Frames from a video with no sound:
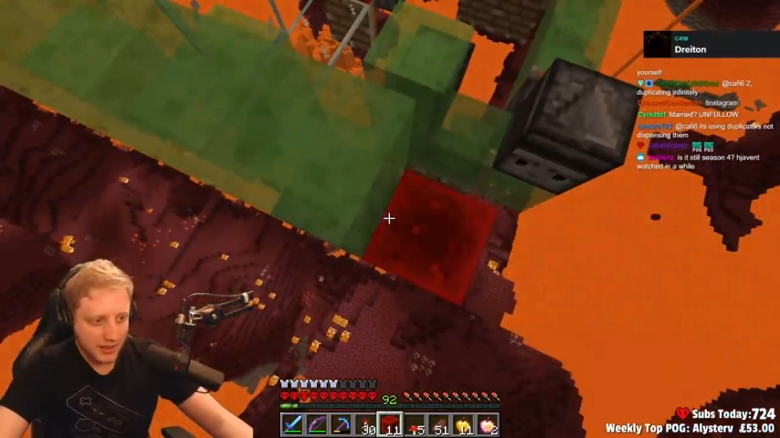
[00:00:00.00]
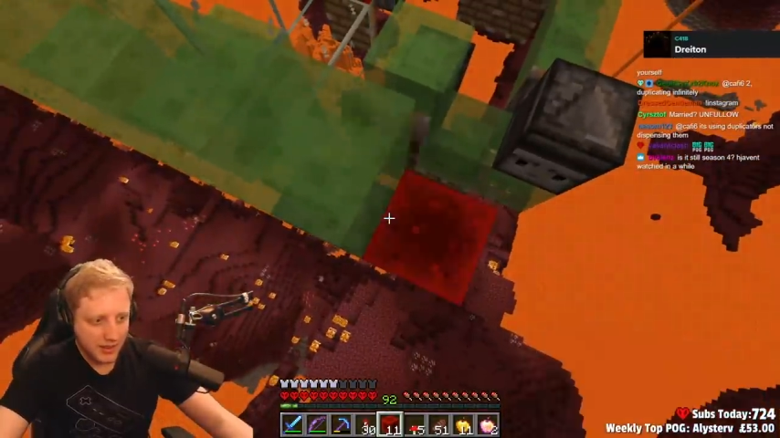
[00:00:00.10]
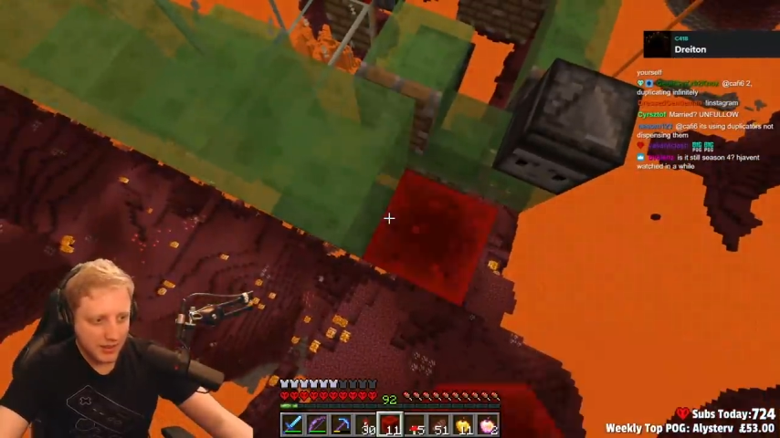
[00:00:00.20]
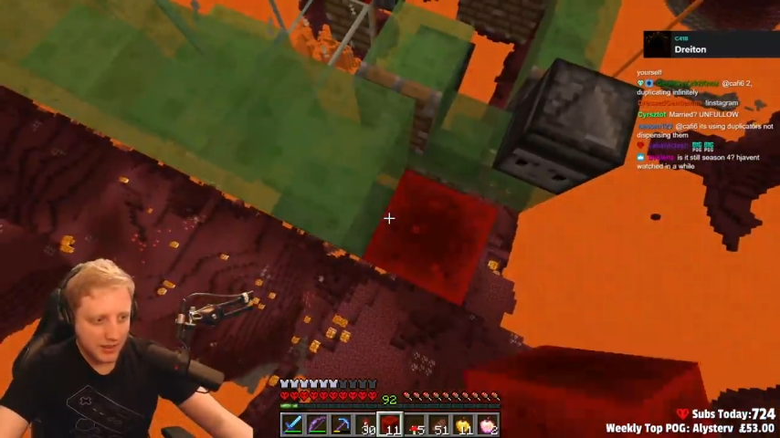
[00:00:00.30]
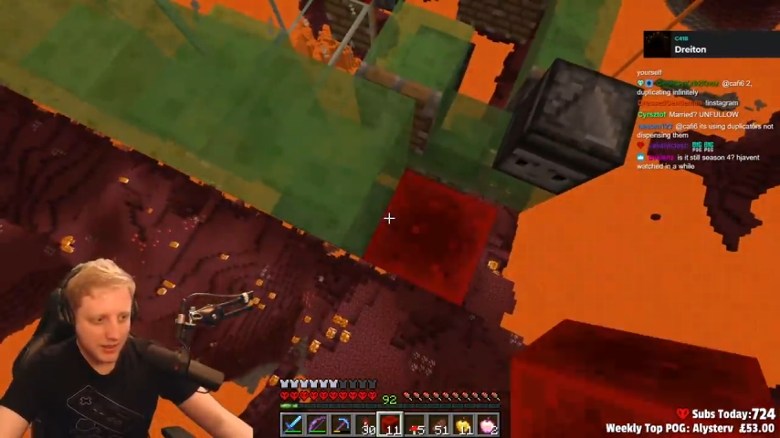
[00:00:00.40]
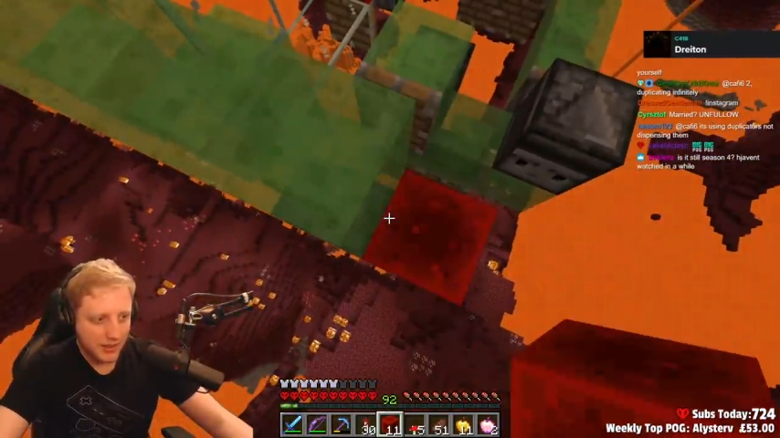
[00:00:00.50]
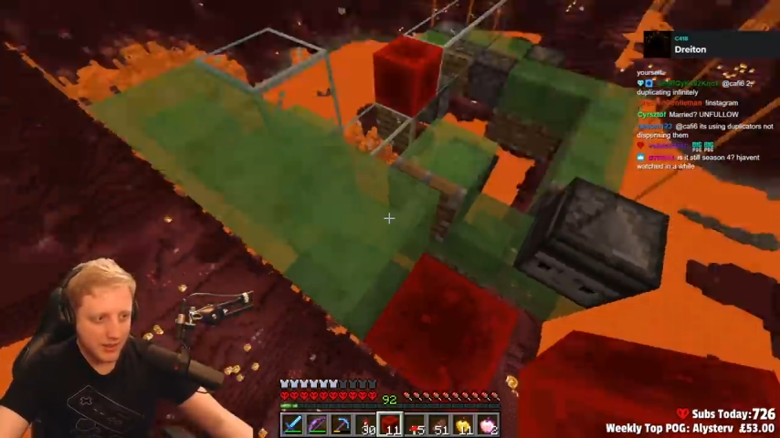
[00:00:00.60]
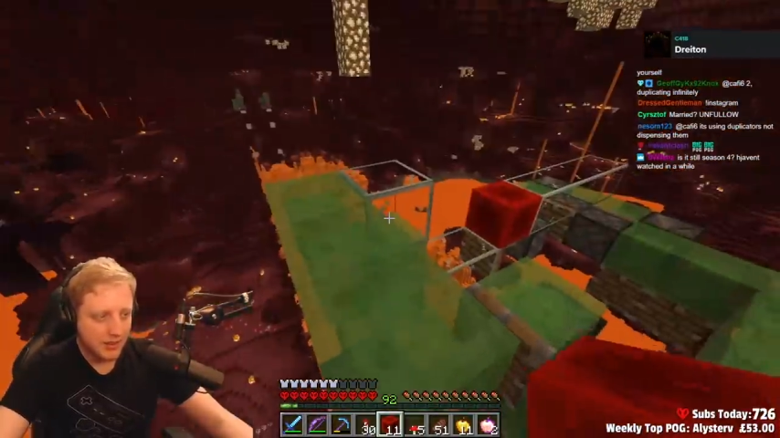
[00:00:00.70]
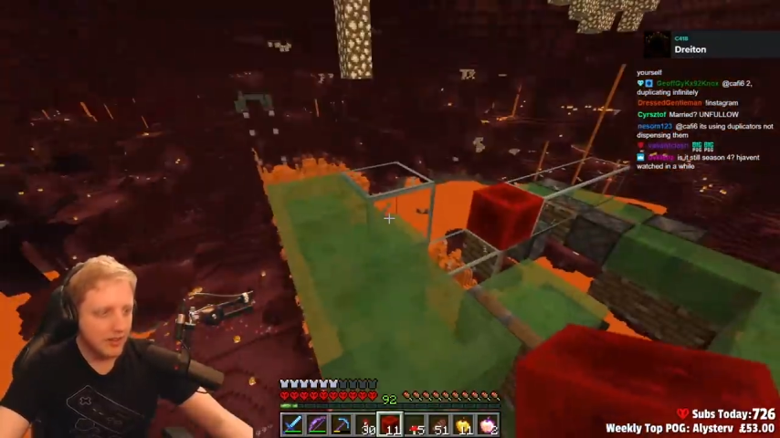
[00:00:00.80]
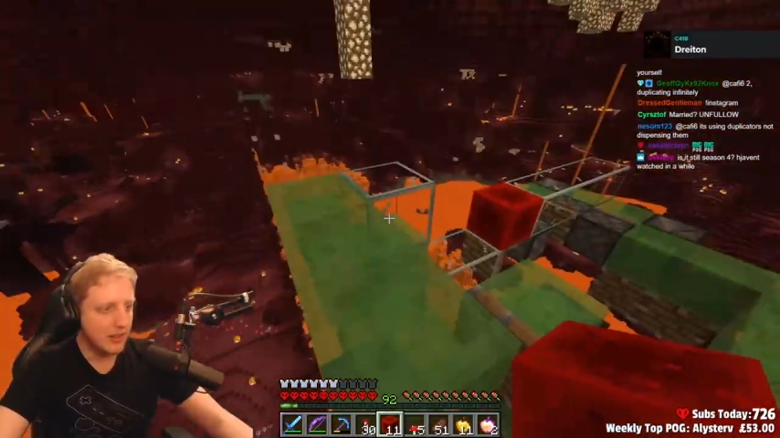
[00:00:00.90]

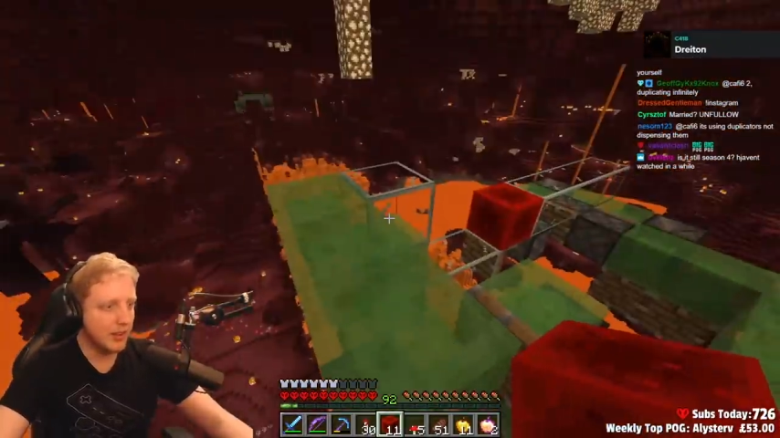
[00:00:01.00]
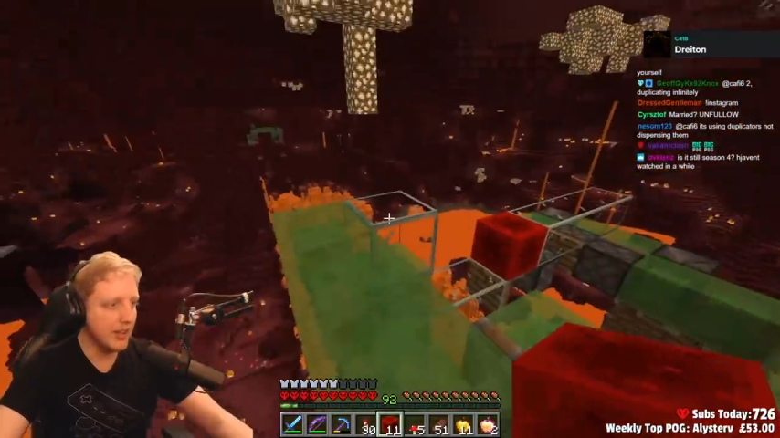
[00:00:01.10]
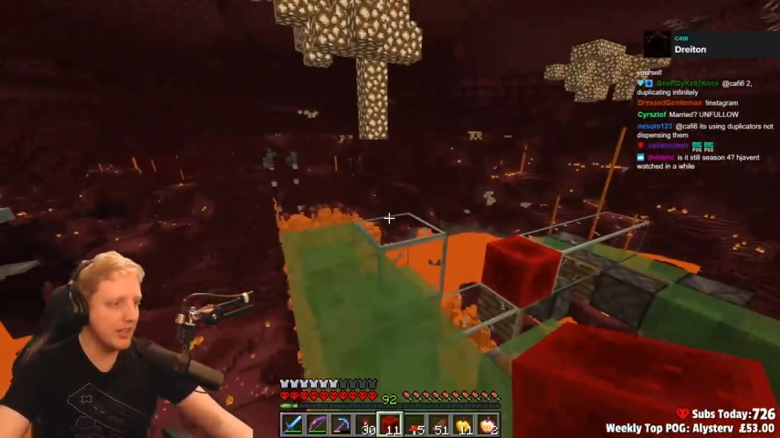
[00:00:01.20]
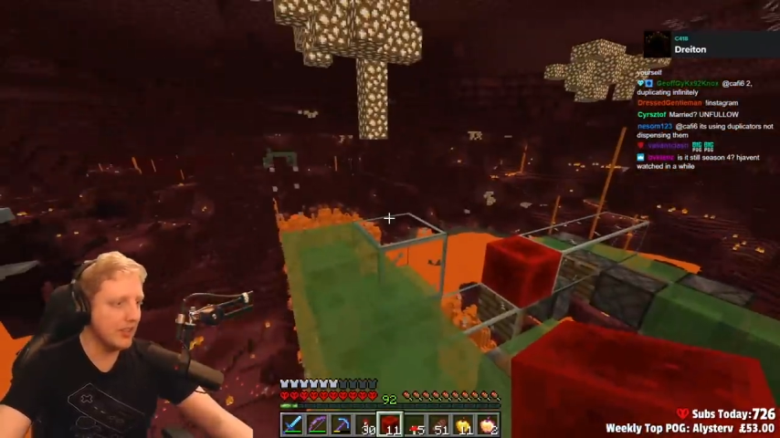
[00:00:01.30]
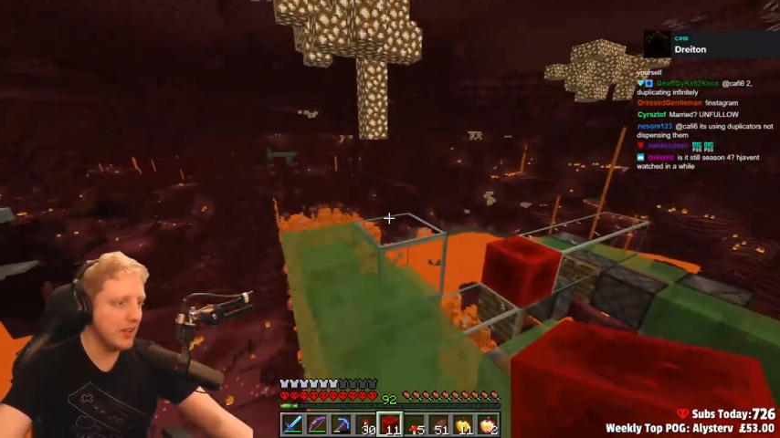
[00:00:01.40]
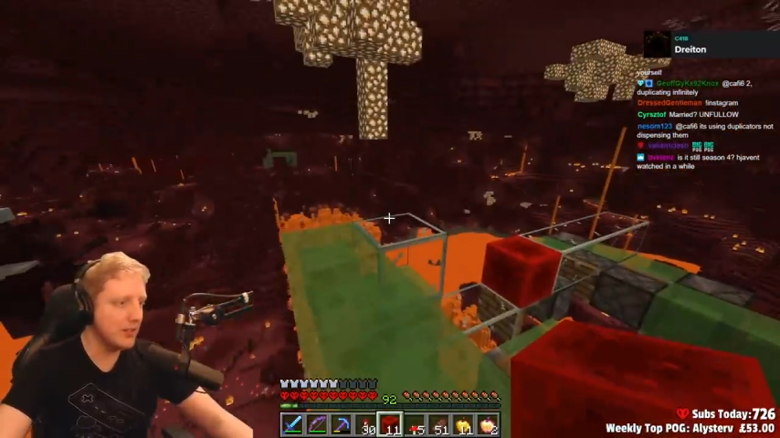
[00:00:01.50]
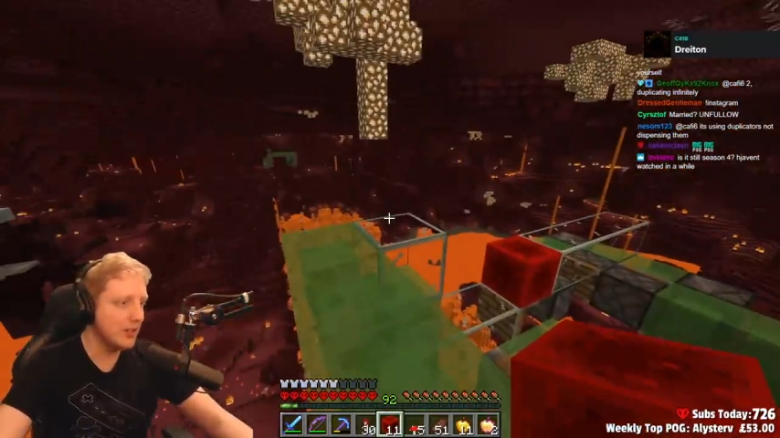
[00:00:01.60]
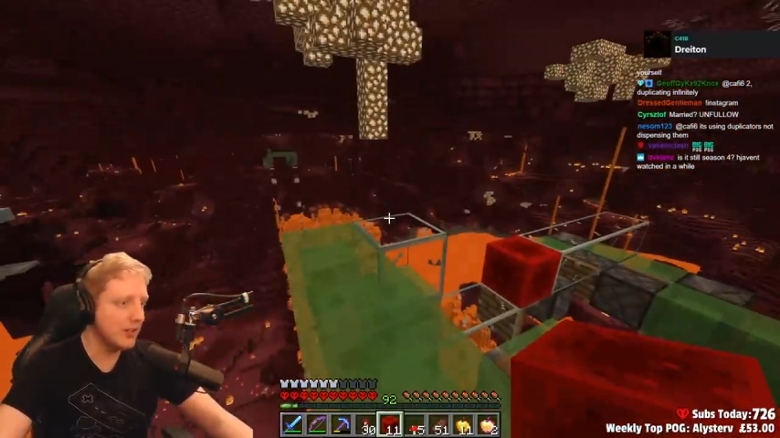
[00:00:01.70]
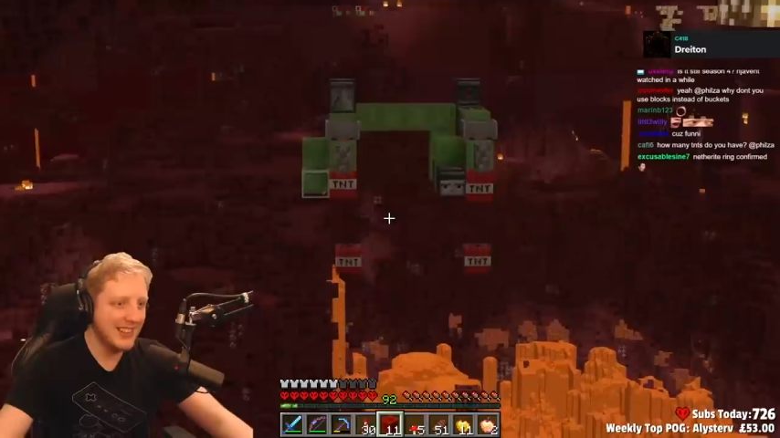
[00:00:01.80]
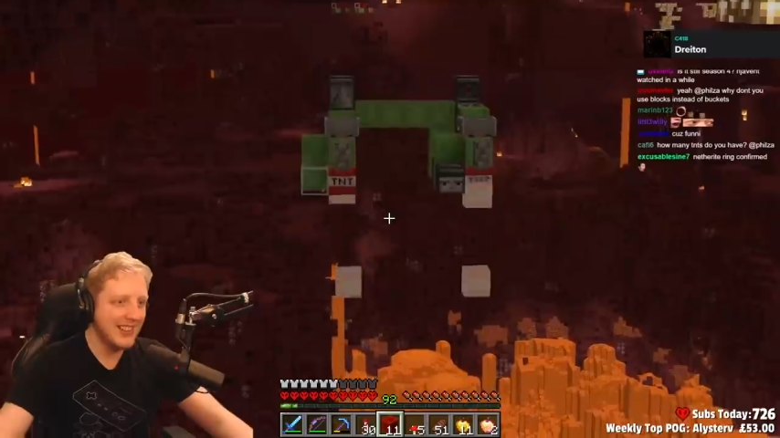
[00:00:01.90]
Okay, it's off.
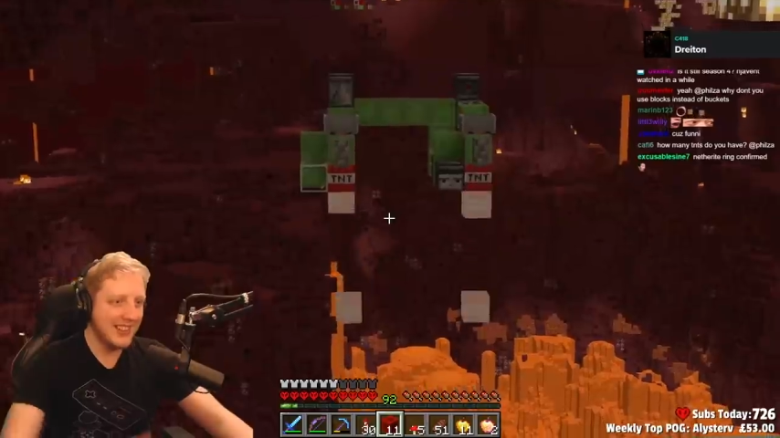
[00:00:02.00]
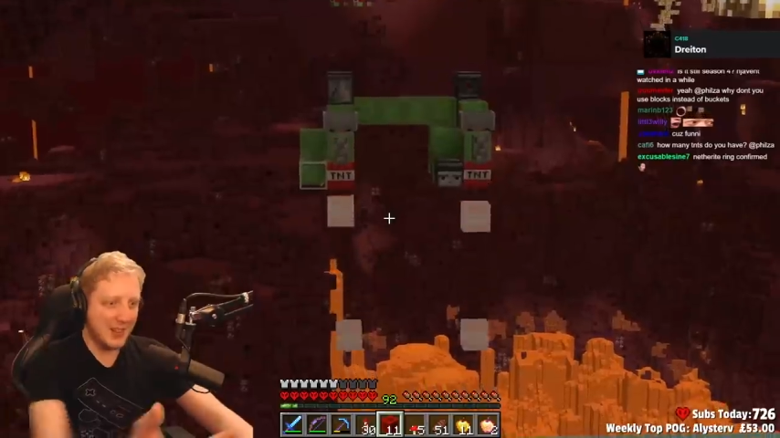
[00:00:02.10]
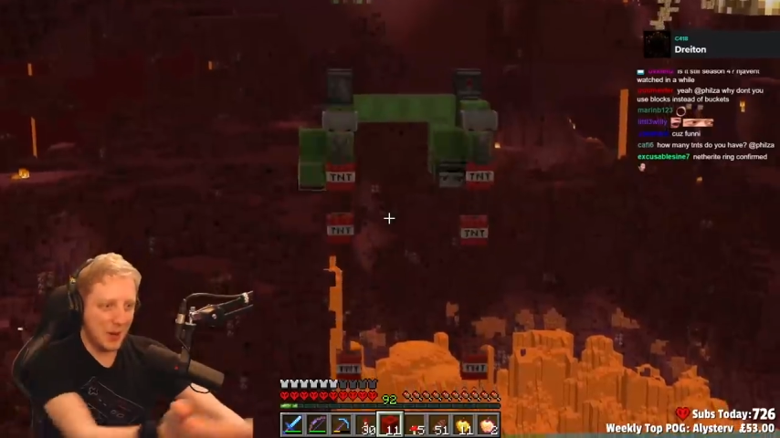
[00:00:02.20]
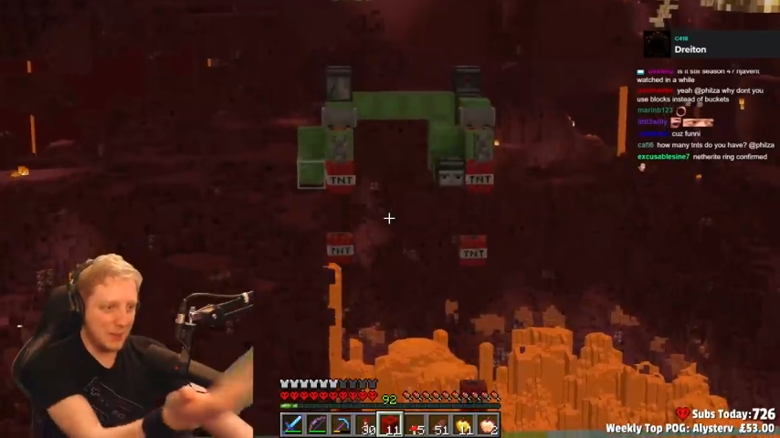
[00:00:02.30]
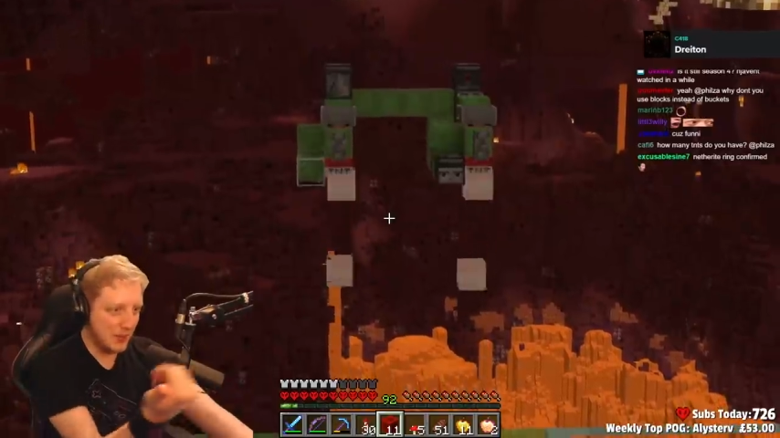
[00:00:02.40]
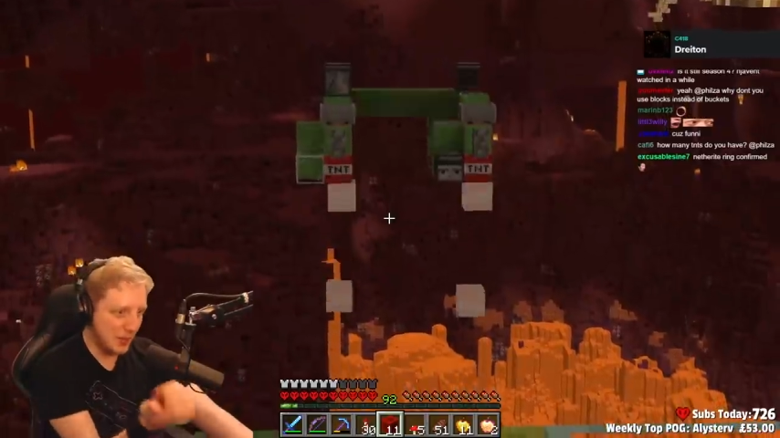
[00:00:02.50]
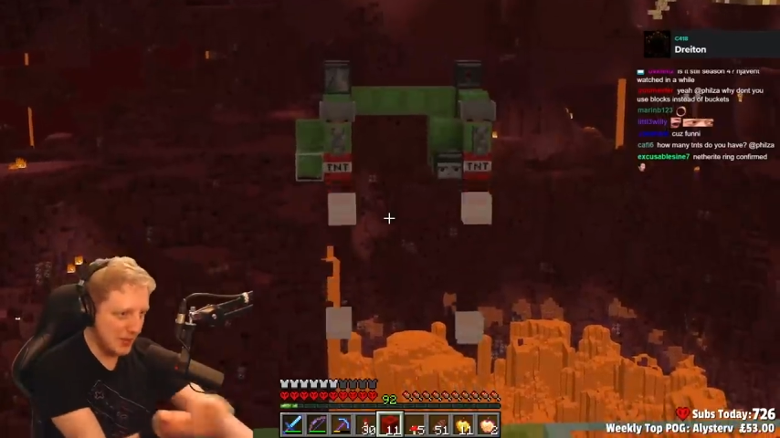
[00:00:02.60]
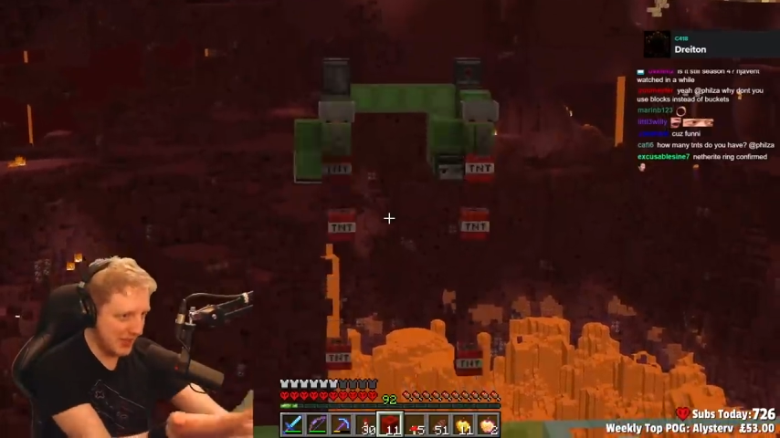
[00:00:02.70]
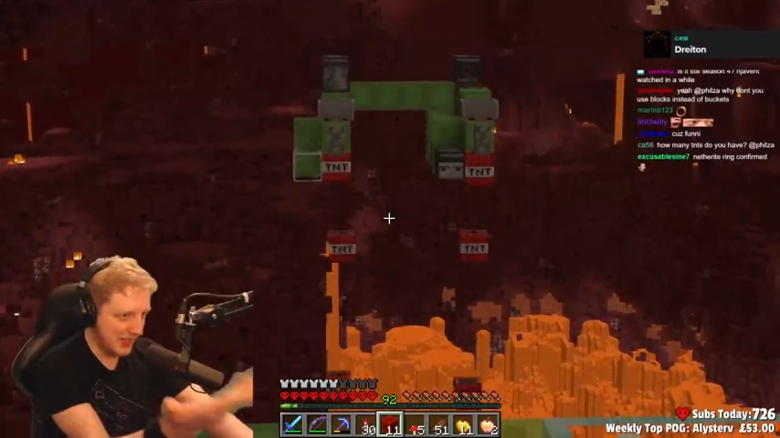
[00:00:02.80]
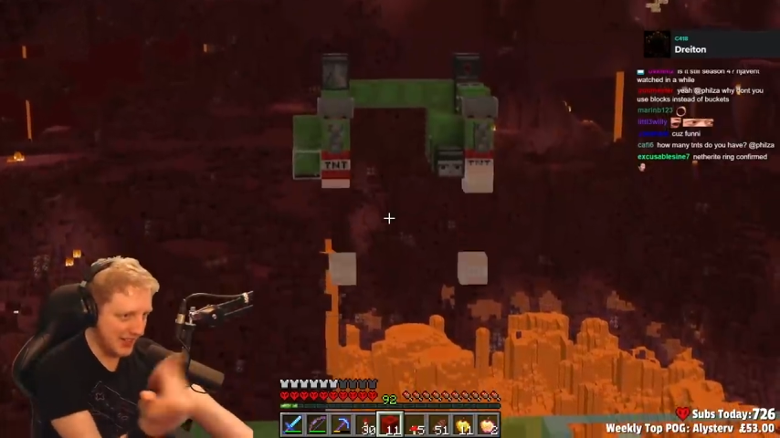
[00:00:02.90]
Come to
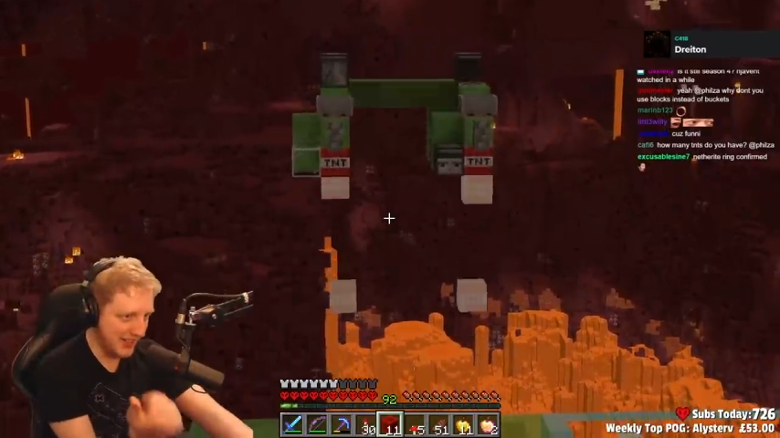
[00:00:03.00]
me.